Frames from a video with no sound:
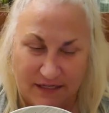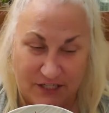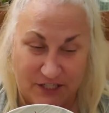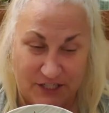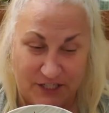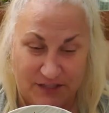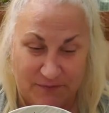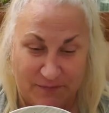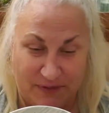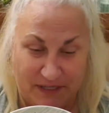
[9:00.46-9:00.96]

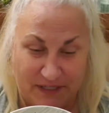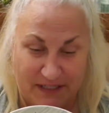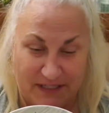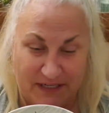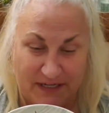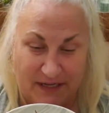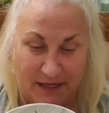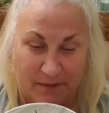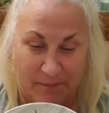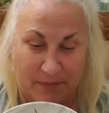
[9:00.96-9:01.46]
she picked
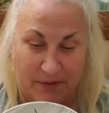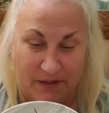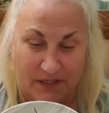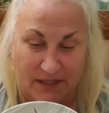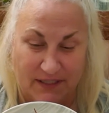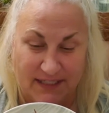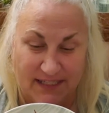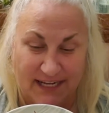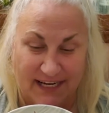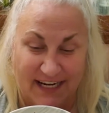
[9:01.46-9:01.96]
it up and
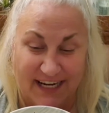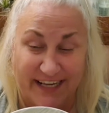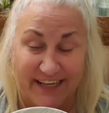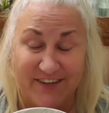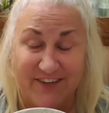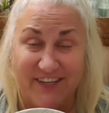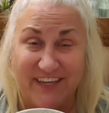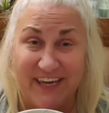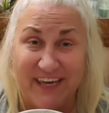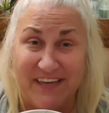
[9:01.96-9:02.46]
looked at it, and I
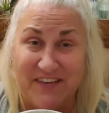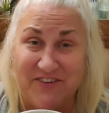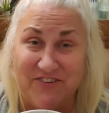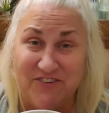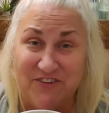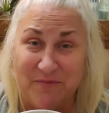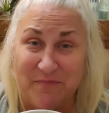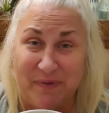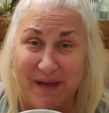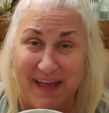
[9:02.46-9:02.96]
go, yeah, you
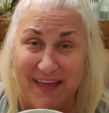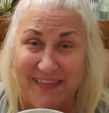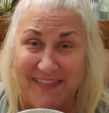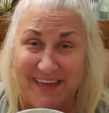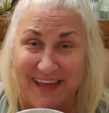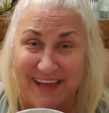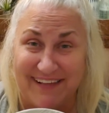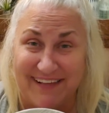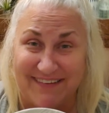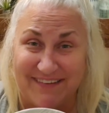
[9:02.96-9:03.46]
should buy
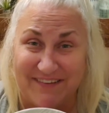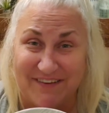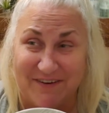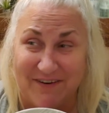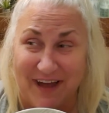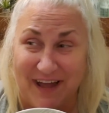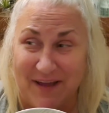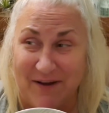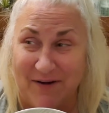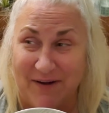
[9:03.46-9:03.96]
that so
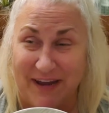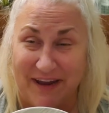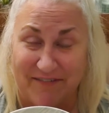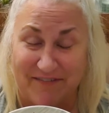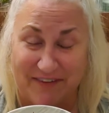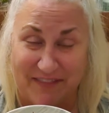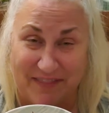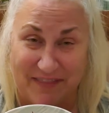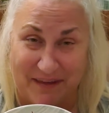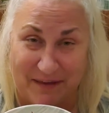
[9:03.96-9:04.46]
I don't have
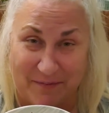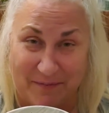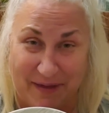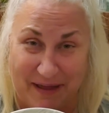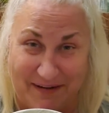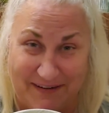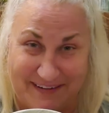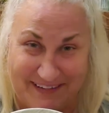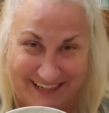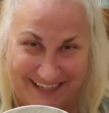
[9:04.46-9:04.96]
to think
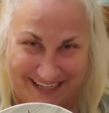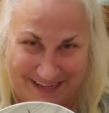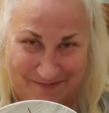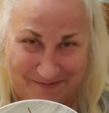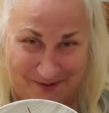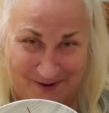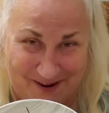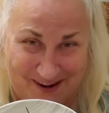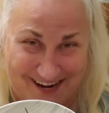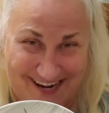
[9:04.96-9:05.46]
about it
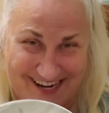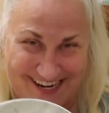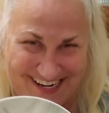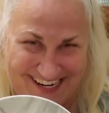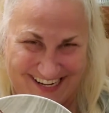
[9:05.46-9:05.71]
anymore.